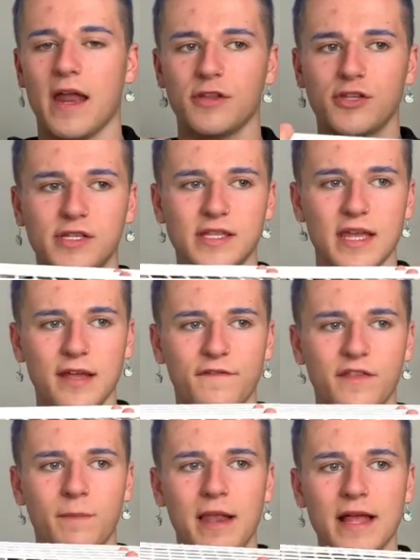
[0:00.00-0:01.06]
I just think for
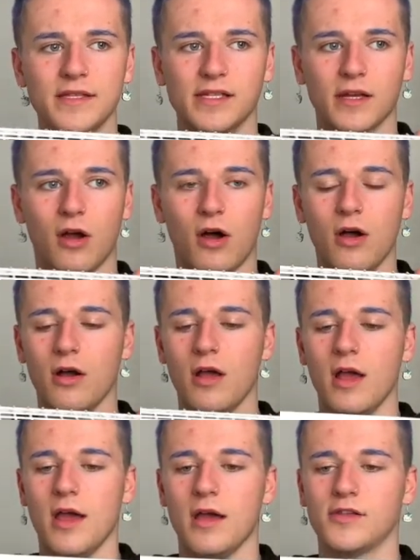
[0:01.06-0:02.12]
the plants I got,
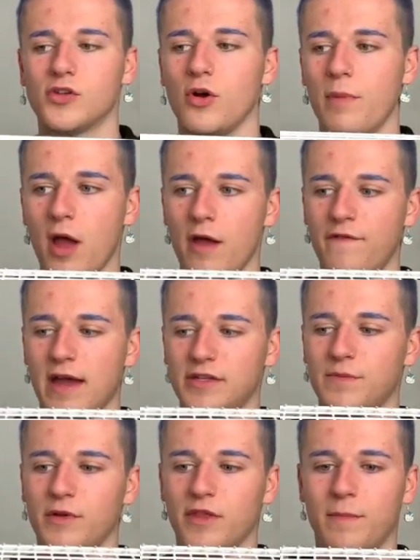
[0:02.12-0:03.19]
so perfect
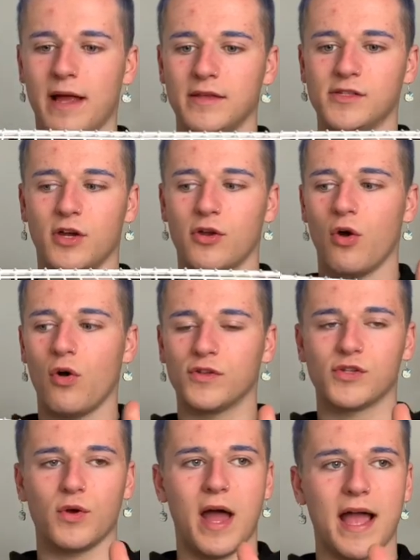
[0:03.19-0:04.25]
to put the plants on.
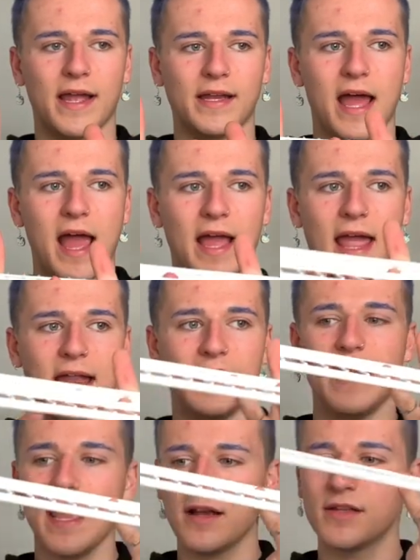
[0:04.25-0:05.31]
Also I can hang any
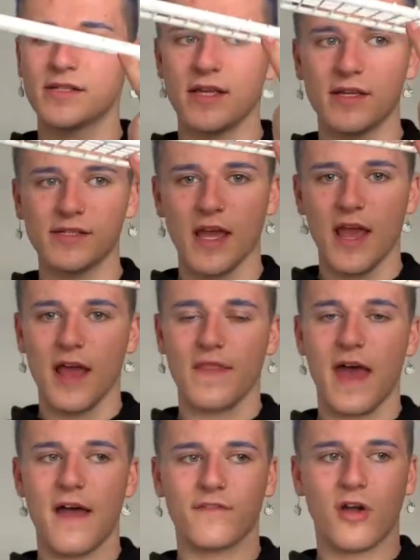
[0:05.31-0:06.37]
necklaces
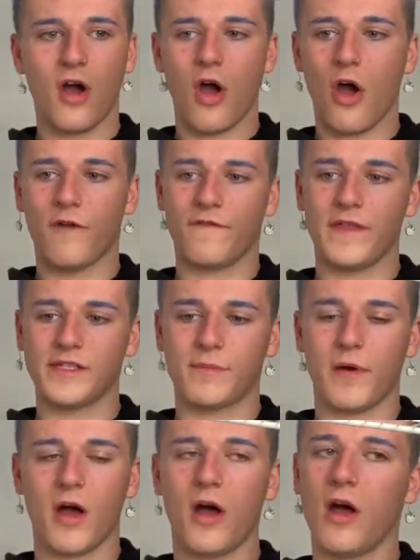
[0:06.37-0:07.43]
that I've got off this
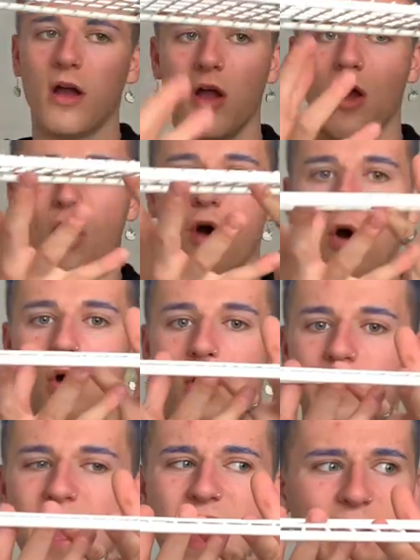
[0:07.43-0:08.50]
part, or
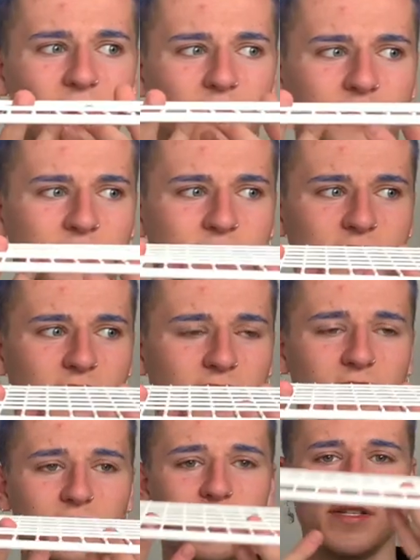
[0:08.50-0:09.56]
yeah, it'll just
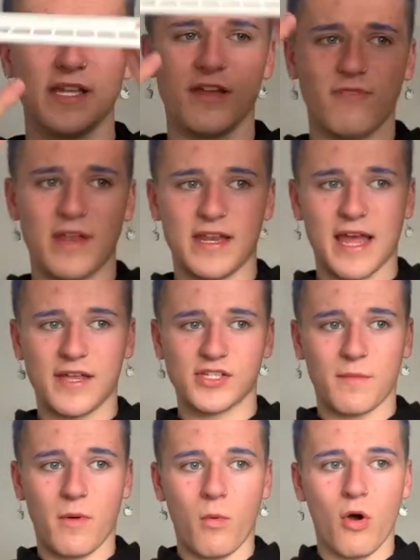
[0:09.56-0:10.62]
sit really nice
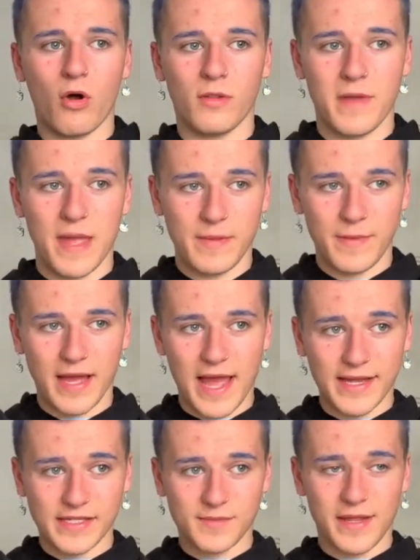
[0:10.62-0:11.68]
on my wall, maybe
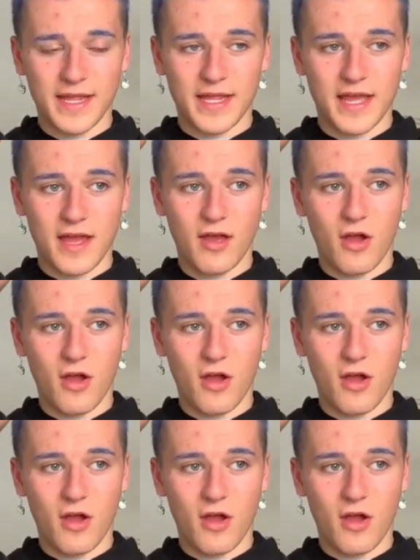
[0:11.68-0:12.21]
behind me here,